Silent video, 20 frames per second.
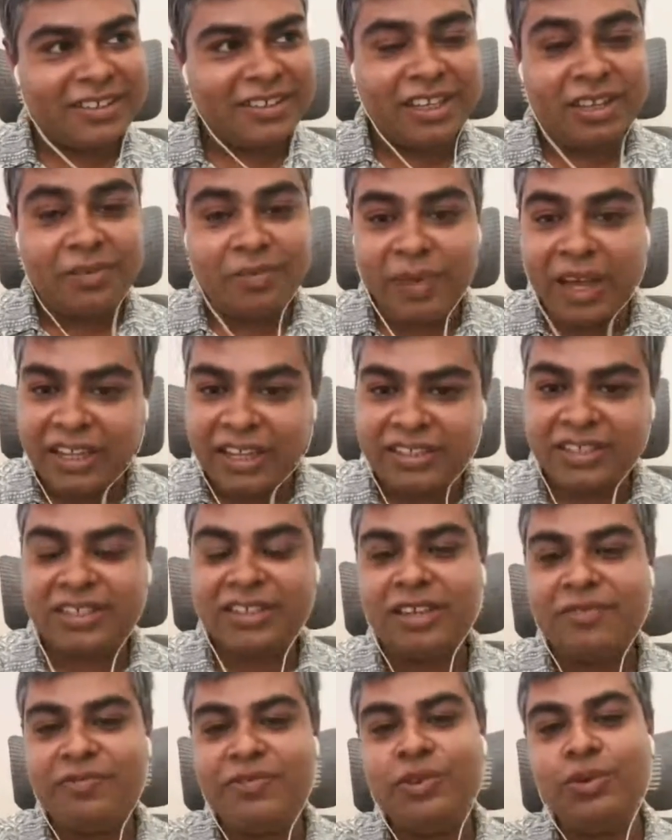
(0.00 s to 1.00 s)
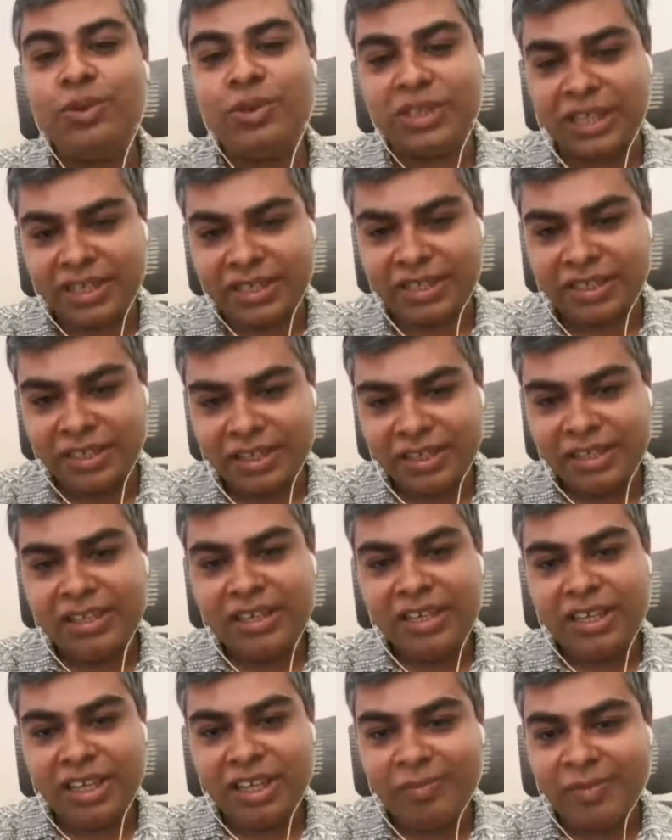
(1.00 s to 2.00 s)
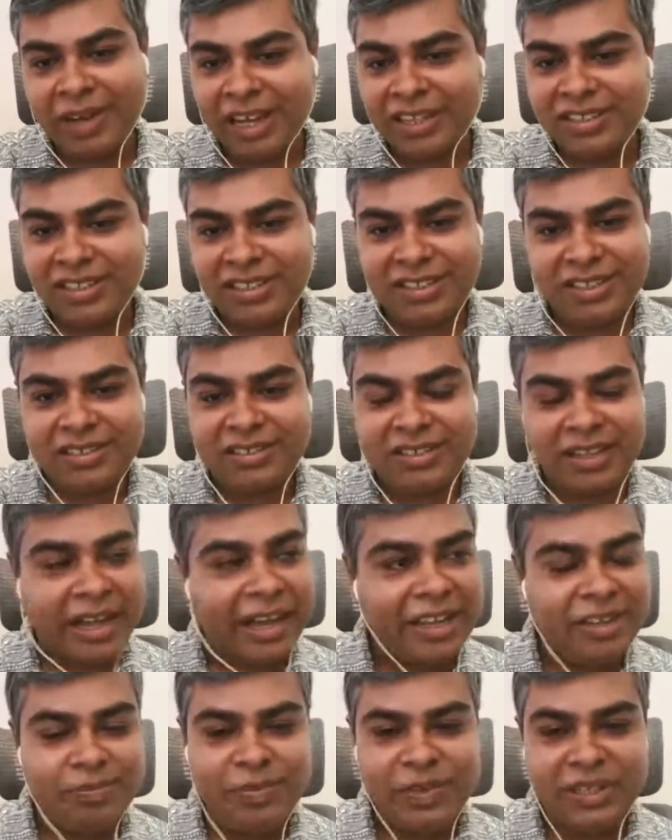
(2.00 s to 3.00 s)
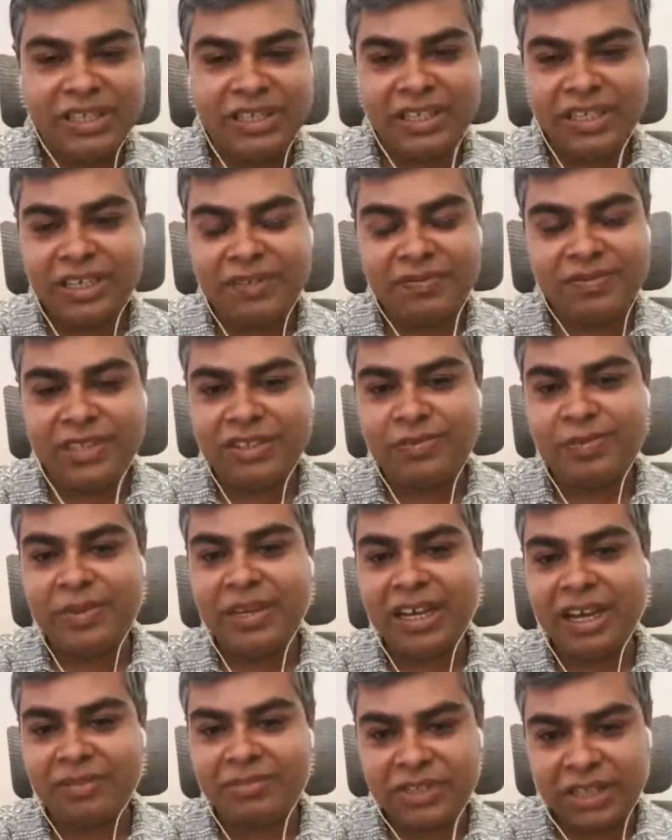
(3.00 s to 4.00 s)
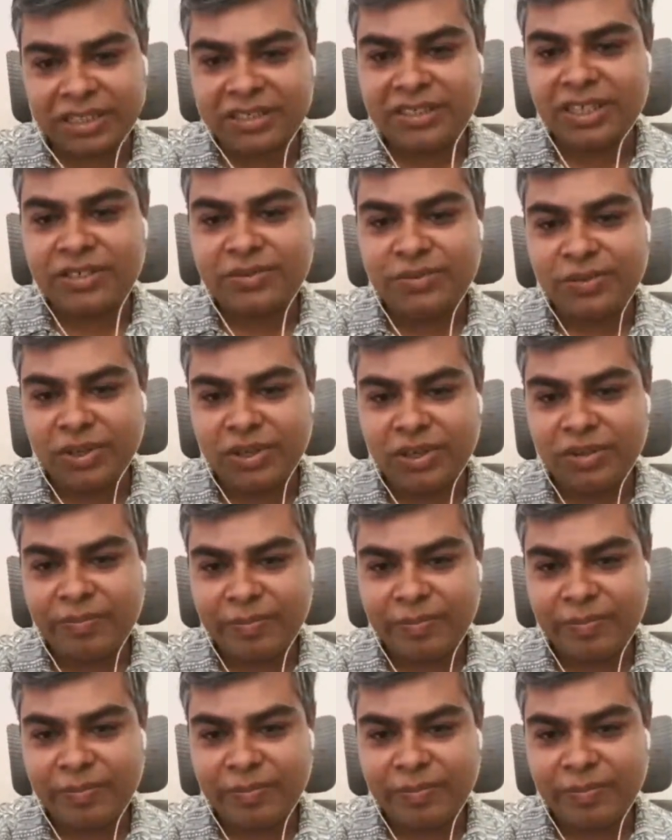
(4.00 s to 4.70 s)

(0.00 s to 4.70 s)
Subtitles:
Imagine the future. Imagine this IP if this becomes successful.